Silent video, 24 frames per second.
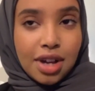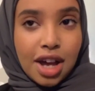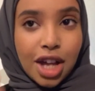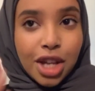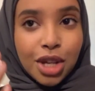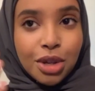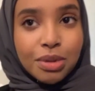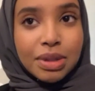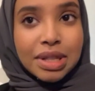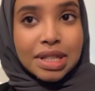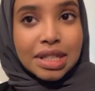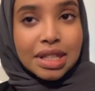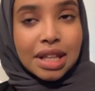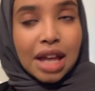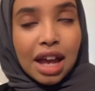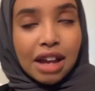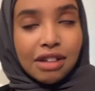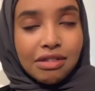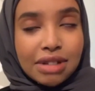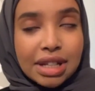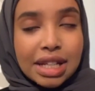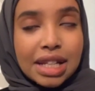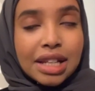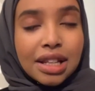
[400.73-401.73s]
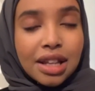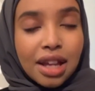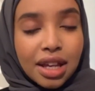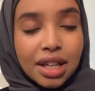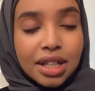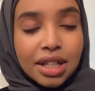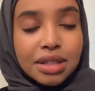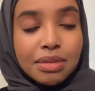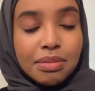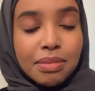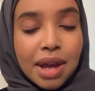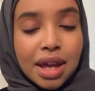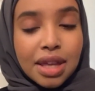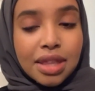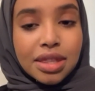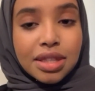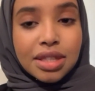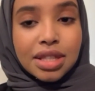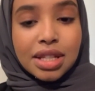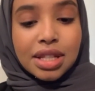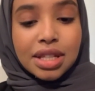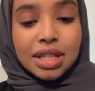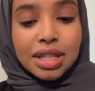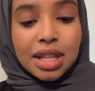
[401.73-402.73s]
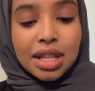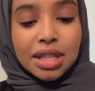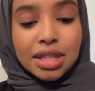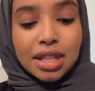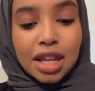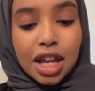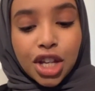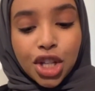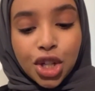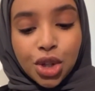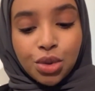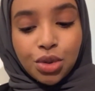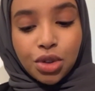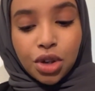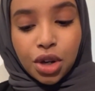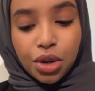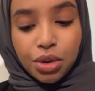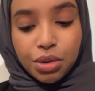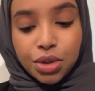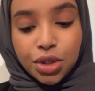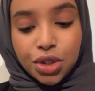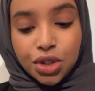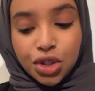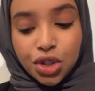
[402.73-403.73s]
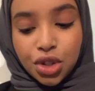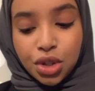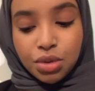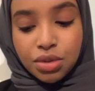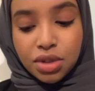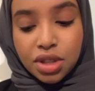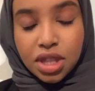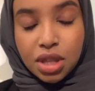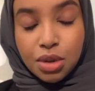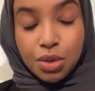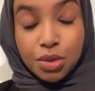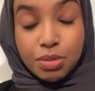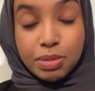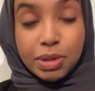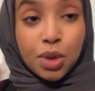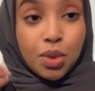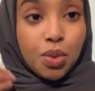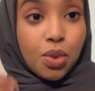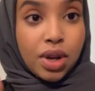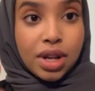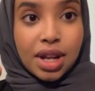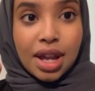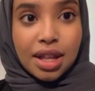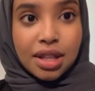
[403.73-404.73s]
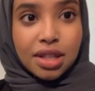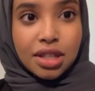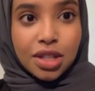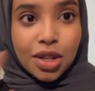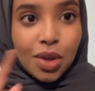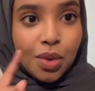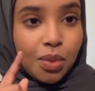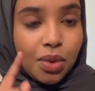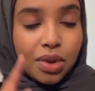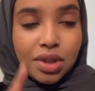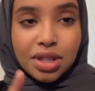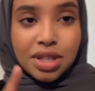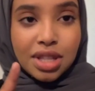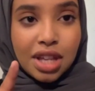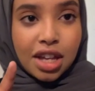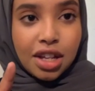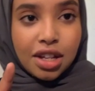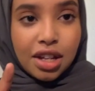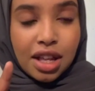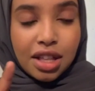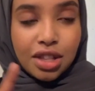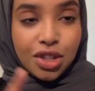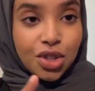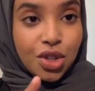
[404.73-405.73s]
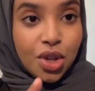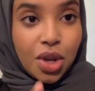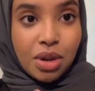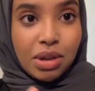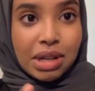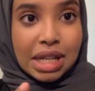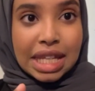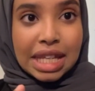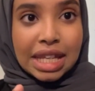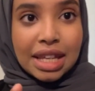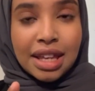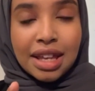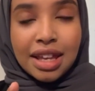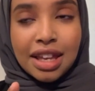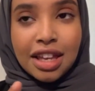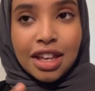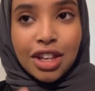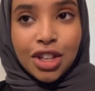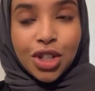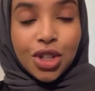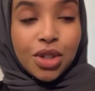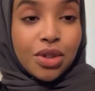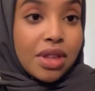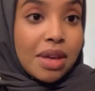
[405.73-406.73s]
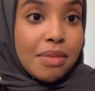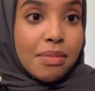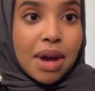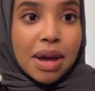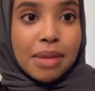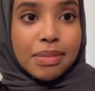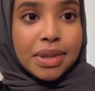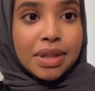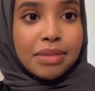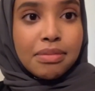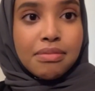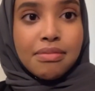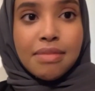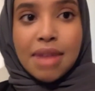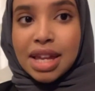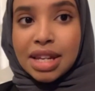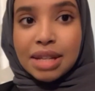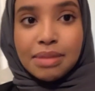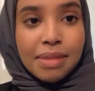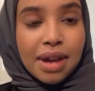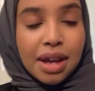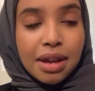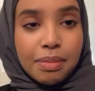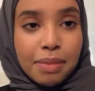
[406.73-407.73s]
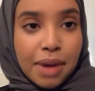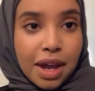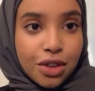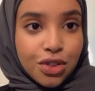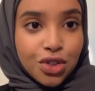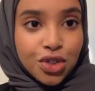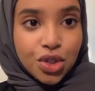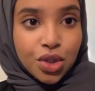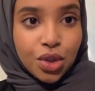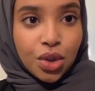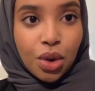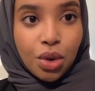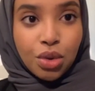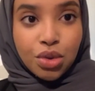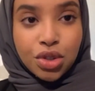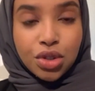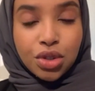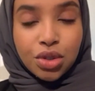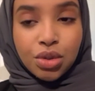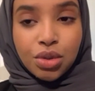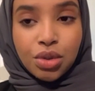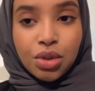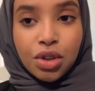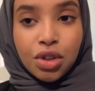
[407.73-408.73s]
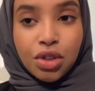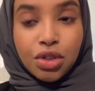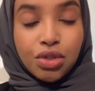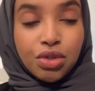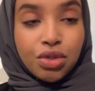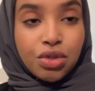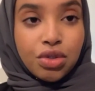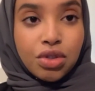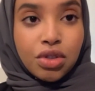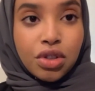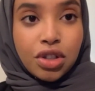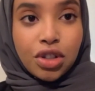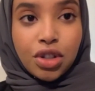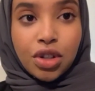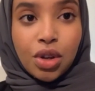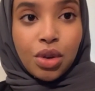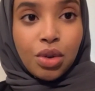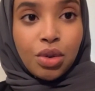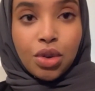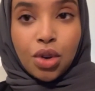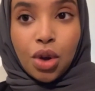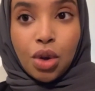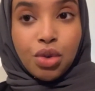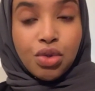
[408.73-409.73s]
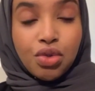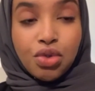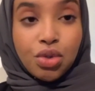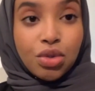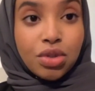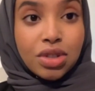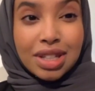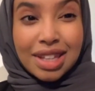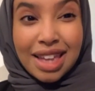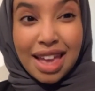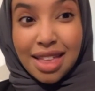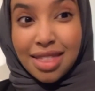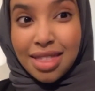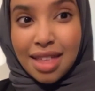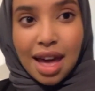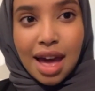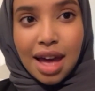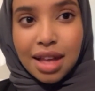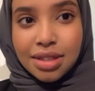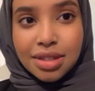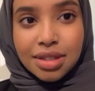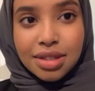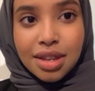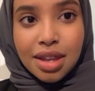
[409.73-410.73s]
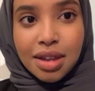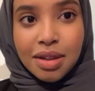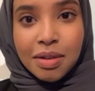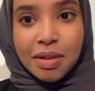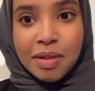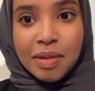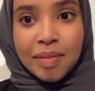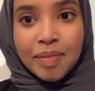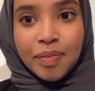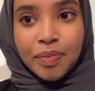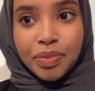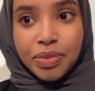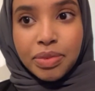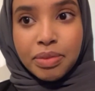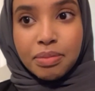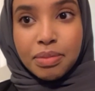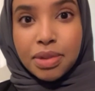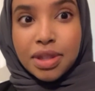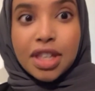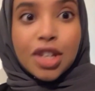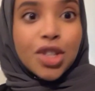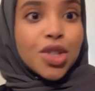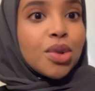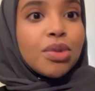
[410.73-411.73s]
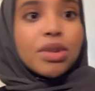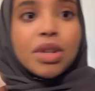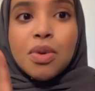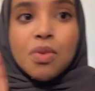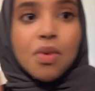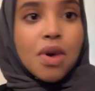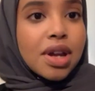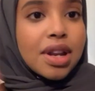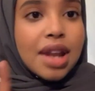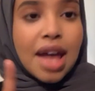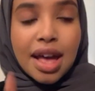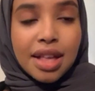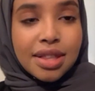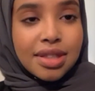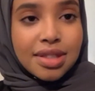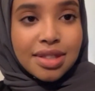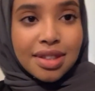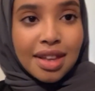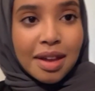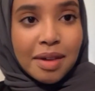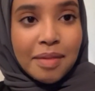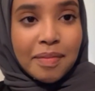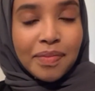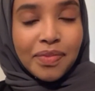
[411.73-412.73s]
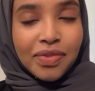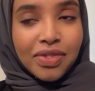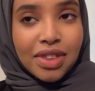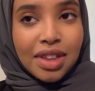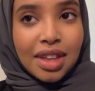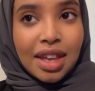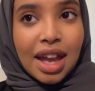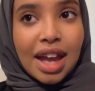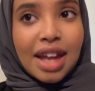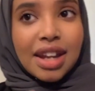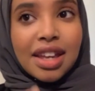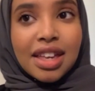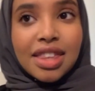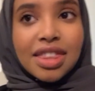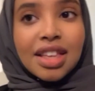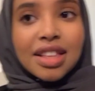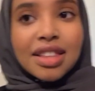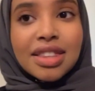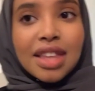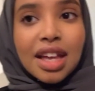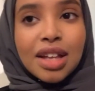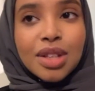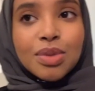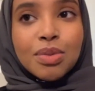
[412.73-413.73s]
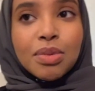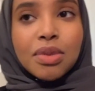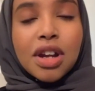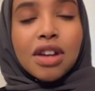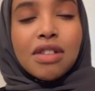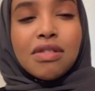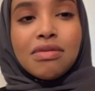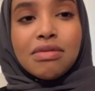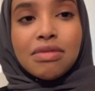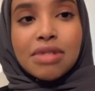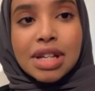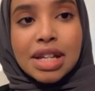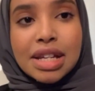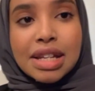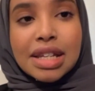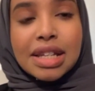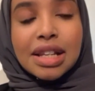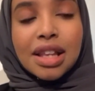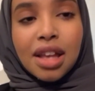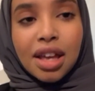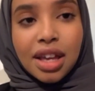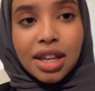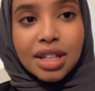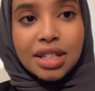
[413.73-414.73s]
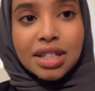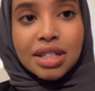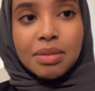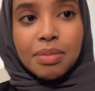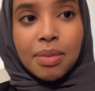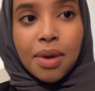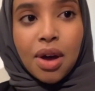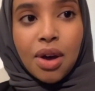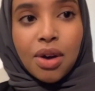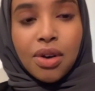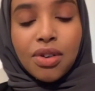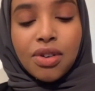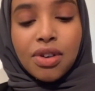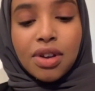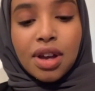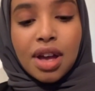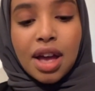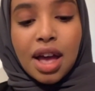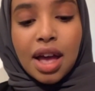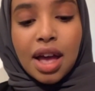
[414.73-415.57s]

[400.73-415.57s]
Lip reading: I really liked maths in a sense that I always knew that there would be one answer and one answer only. You know, there might be many paths to go to, you know, go through to get that answer, but there's only one answer. And I think that's what I really liked about